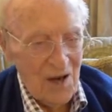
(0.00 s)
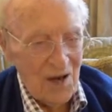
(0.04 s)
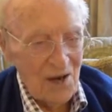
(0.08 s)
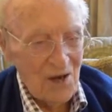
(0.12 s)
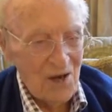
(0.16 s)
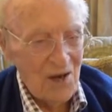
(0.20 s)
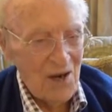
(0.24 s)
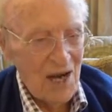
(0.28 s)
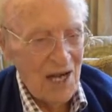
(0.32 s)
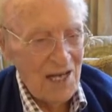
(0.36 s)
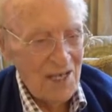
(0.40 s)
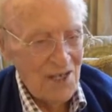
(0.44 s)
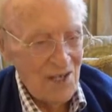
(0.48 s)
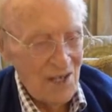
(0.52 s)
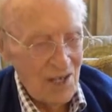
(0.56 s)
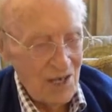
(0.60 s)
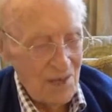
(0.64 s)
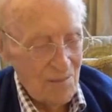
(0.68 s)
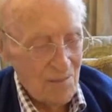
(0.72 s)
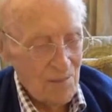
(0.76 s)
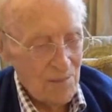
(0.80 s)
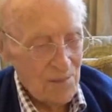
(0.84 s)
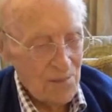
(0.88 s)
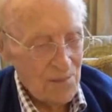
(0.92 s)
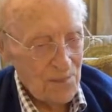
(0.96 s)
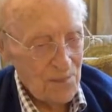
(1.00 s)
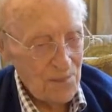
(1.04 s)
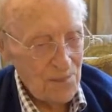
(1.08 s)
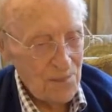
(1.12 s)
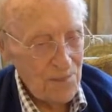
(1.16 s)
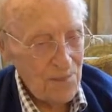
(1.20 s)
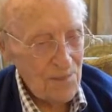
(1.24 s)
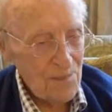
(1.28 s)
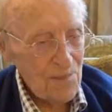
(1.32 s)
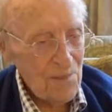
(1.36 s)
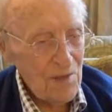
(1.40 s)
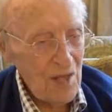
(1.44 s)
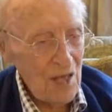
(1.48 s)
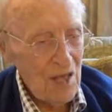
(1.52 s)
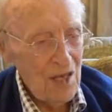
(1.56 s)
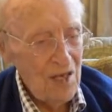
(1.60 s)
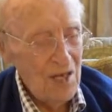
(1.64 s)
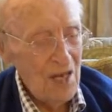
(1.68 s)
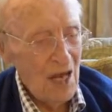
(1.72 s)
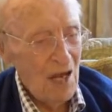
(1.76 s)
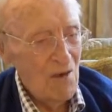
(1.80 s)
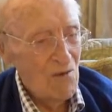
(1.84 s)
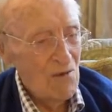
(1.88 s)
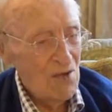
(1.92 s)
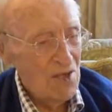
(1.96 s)
Kranji.
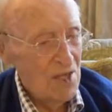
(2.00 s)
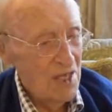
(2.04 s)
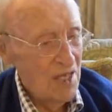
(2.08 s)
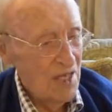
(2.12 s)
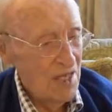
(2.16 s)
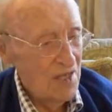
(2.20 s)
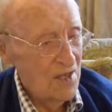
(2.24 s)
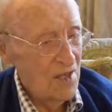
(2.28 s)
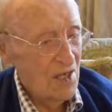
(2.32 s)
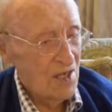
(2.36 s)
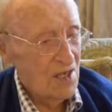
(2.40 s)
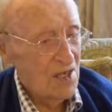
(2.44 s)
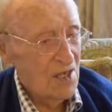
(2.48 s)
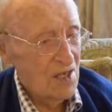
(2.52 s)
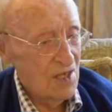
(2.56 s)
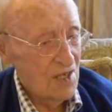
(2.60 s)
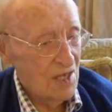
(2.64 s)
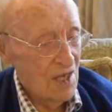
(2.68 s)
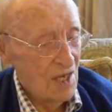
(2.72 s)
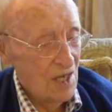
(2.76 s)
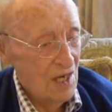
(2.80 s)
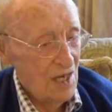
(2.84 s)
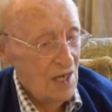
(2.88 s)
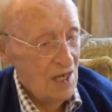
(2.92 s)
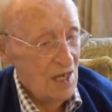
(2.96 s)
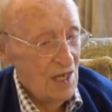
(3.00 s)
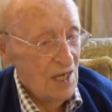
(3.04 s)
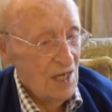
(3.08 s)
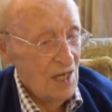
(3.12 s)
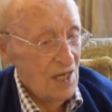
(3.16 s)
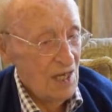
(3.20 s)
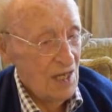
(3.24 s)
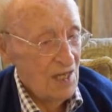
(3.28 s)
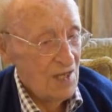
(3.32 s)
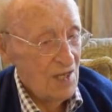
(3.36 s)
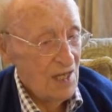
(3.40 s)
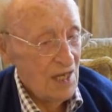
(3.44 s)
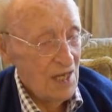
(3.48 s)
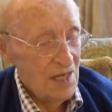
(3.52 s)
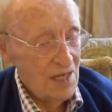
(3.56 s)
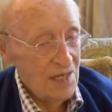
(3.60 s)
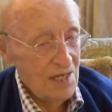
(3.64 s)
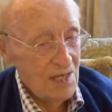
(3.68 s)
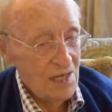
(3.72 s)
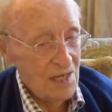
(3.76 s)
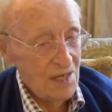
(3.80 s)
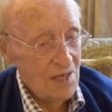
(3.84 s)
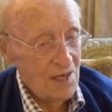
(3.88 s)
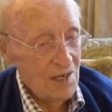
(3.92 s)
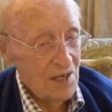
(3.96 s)
And that was near the,
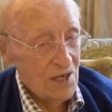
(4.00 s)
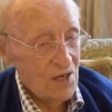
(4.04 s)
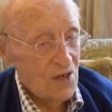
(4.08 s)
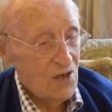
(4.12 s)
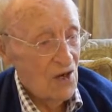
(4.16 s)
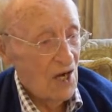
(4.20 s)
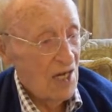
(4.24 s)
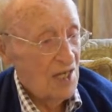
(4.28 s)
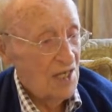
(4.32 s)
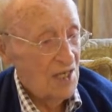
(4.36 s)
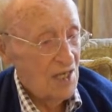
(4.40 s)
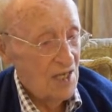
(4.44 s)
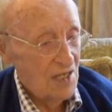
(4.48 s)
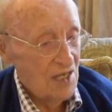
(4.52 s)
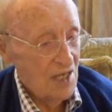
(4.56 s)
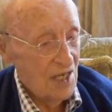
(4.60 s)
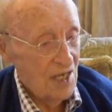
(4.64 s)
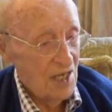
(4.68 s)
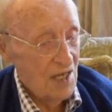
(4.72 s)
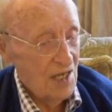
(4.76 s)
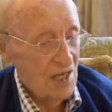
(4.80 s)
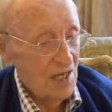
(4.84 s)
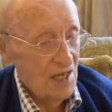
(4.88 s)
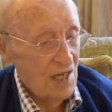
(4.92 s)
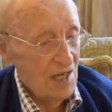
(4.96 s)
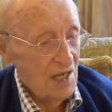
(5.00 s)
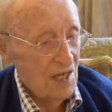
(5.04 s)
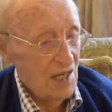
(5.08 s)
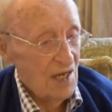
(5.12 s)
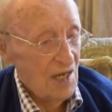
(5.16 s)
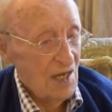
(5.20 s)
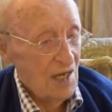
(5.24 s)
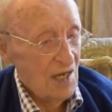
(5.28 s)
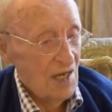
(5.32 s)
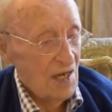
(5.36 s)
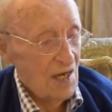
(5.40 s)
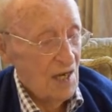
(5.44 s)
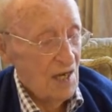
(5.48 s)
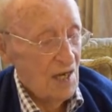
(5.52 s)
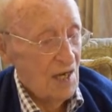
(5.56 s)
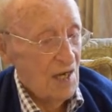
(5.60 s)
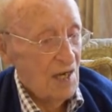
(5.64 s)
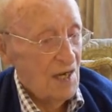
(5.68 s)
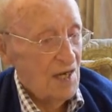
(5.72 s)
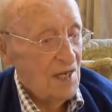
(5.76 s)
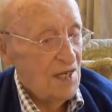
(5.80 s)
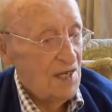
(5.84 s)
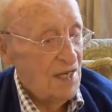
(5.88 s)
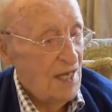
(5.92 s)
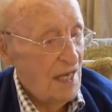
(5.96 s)
the uh, Kranji
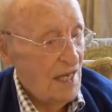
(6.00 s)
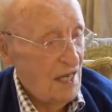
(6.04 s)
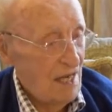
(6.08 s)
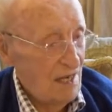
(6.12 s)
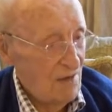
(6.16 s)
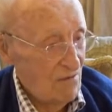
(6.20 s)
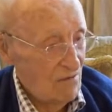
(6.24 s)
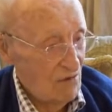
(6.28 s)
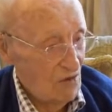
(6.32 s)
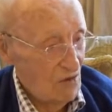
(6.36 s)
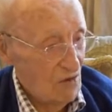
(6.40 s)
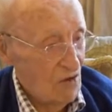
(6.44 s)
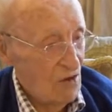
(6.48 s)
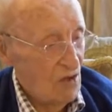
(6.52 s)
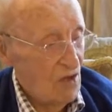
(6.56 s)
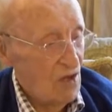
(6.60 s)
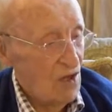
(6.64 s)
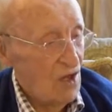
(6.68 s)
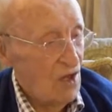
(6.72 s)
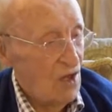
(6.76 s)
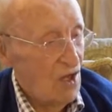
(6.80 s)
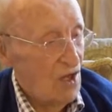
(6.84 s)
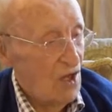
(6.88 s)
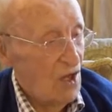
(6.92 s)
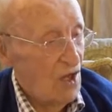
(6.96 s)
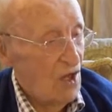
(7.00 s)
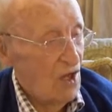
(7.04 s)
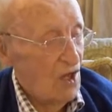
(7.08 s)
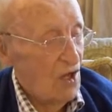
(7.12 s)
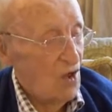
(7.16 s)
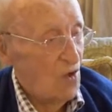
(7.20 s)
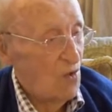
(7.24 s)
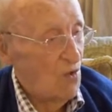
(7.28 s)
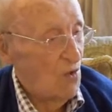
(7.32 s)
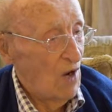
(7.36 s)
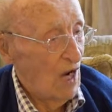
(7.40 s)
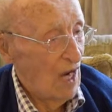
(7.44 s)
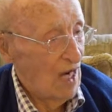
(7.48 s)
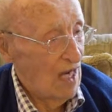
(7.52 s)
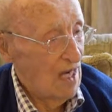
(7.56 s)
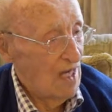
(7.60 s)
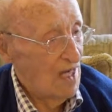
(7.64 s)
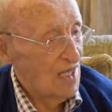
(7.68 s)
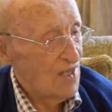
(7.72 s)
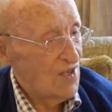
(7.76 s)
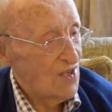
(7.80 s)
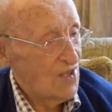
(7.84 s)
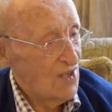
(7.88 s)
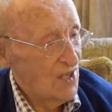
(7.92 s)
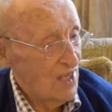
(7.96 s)
naval
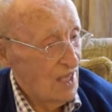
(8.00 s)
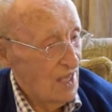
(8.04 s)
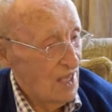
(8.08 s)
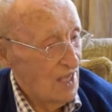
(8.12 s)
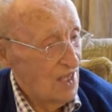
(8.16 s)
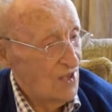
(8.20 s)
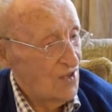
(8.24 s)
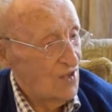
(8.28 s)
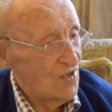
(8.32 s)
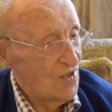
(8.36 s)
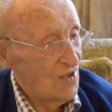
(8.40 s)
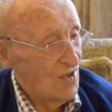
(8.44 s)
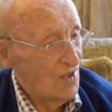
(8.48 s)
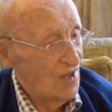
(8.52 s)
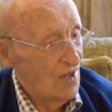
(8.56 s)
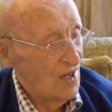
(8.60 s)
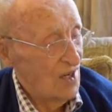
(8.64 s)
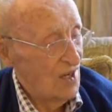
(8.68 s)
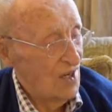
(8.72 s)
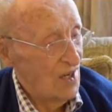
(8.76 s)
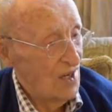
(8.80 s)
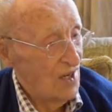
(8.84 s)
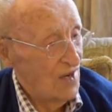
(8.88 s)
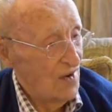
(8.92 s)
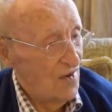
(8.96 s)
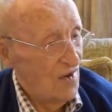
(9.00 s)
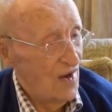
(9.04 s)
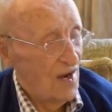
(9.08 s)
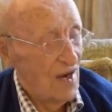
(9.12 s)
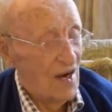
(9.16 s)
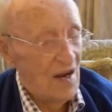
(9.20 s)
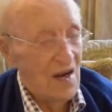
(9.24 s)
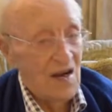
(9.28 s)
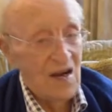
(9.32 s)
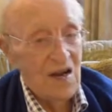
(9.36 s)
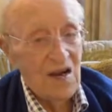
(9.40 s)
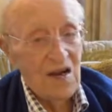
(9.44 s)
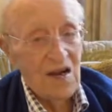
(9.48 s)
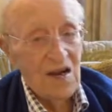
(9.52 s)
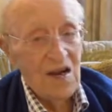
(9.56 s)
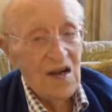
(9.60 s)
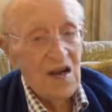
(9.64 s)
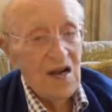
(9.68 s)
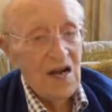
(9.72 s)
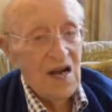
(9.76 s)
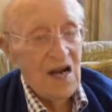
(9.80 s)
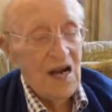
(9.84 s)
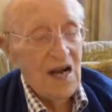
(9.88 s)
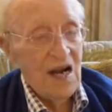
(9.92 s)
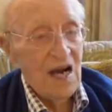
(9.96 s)
wireless station, yeah,
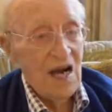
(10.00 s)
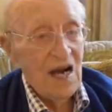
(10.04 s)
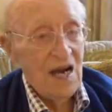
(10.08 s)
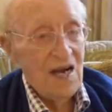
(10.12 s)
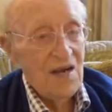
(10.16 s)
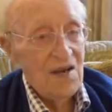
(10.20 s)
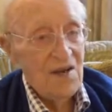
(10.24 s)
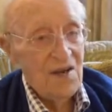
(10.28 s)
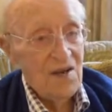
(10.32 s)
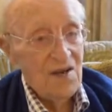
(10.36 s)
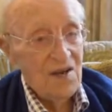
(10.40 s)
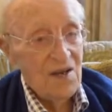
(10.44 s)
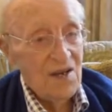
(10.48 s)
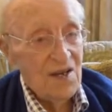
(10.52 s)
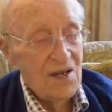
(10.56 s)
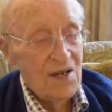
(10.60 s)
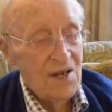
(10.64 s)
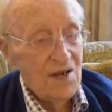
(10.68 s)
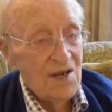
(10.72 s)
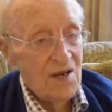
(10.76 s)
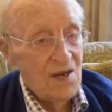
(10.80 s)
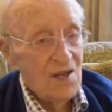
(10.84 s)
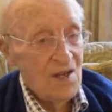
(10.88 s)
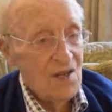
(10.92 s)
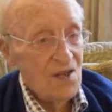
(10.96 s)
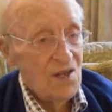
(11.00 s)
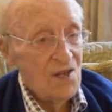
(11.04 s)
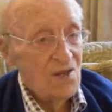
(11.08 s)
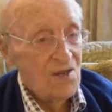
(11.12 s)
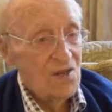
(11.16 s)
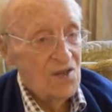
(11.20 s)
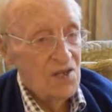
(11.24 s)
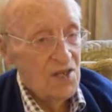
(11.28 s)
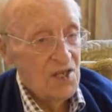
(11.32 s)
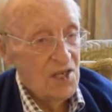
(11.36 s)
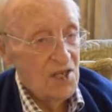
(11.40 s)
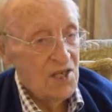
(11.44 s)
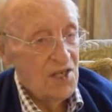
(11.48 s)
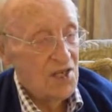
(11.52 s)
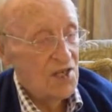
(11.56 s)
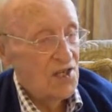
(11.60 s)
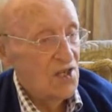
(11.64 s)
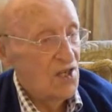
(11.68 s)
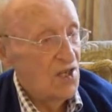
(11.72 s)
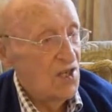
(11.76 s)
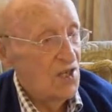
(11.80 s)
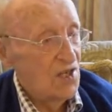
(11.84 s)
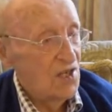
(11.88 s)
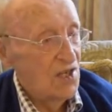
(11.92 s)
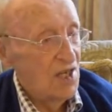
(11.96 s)
uh, and uh, there's a
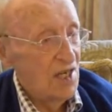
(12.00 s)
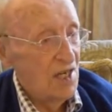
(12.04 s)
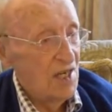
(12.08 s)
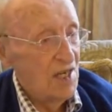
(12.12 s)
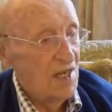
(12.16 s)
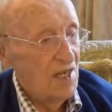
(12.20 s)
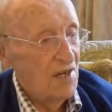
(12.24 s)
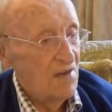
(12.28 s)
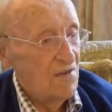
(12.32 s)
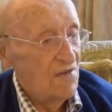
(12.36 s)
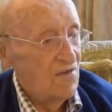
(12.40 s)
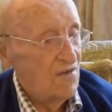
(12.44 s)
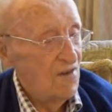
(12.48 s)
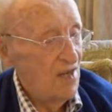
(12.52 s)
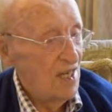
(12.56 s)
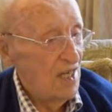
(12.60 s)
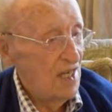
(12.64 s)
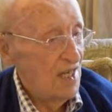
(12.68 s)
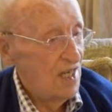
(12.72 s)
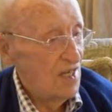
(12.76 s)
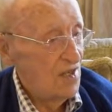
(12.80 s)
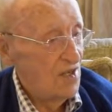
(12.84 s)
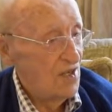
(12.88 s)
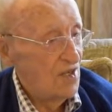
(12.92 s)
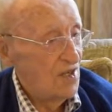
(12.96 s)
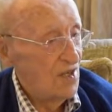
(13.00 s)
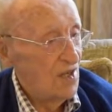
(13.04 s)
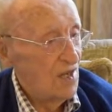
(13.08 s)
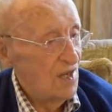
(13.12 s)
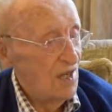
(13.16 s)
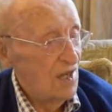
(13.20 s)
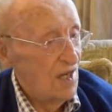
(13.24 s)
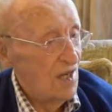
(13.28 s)
deserted village